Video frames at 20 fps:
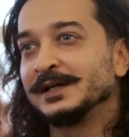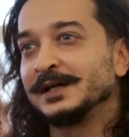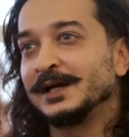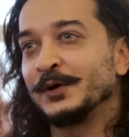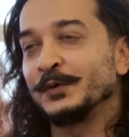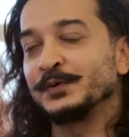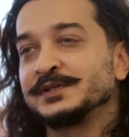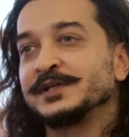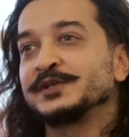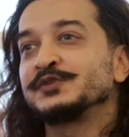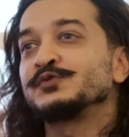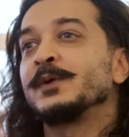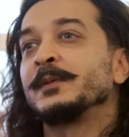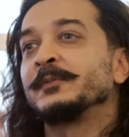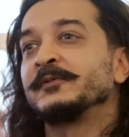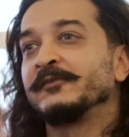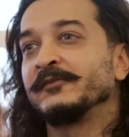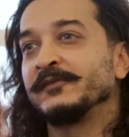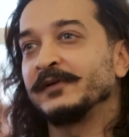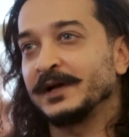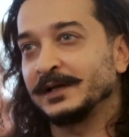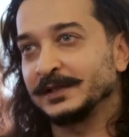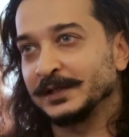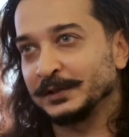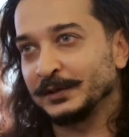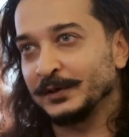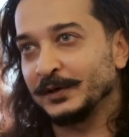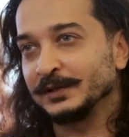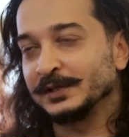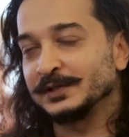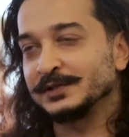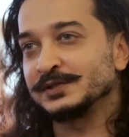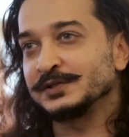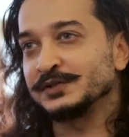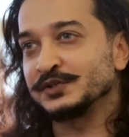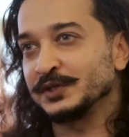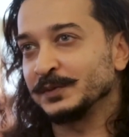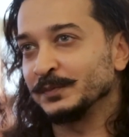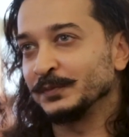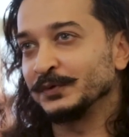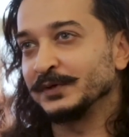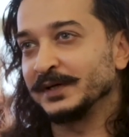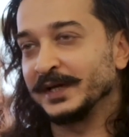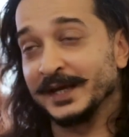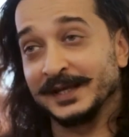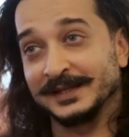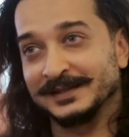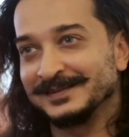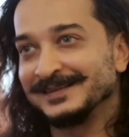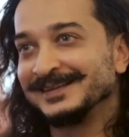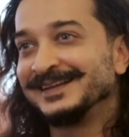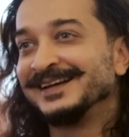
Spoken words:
I at Swami Vivekananda College in Chembur again.